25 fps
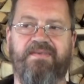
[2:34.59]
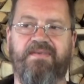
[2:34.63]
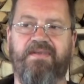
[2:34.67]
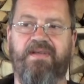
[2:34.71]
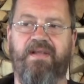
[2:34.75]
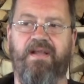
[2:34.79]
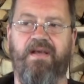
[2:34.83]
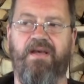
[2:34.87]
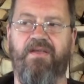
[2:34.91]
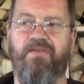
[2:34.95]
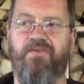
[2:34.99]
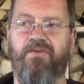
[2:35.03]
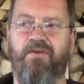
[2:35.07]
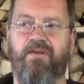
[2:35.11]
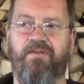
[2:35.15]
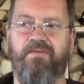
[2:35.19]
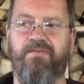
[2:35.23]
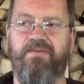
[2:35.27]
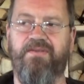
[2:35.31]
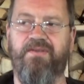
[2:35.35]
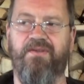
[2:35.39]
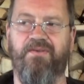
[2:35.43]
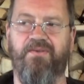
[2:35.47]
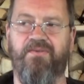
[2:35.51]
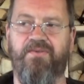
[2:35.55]
And I thought,
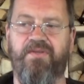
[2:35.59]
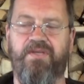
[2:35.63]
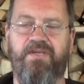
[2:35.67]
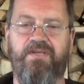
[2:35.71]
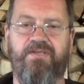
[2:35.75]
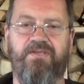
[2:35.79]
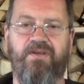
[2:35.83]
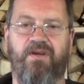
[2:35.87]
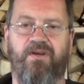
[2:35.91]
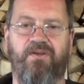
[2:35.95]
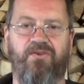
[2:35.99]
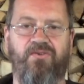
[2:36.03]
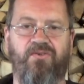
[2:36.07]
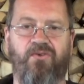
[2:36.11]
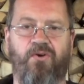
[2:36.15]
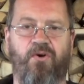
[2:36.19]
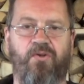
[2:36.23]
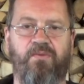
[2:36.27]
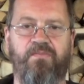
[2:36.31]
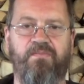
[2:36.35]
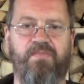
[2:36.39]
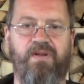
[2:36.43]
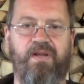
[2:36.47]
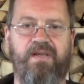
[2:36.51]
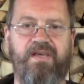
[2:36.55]
you know, these are
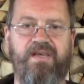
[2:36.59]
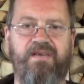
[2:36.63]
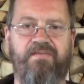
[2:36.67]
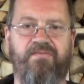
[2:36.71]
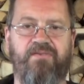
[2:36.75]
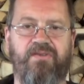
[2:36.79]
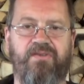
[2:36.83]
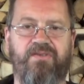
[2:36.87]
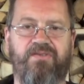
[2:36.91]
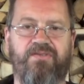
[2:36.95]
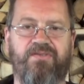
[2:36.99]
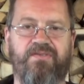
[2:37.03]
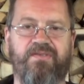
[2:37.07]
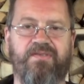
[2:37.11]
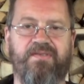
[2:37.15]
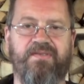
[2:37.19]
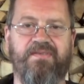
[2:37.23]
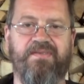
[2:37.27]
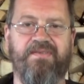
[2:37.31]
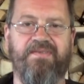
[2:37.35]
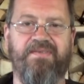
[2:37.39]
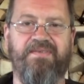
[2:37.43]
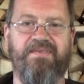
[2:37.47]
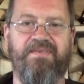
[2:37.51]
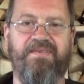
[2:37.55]
non-believers.
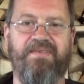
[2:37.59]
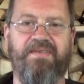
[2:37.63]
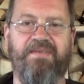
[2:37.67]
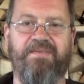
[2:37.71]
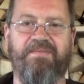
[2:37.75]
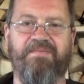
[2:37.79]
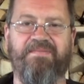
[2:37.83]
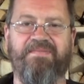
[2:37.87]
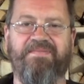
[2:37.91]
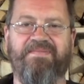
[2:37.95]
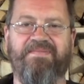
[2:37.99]
Yeah.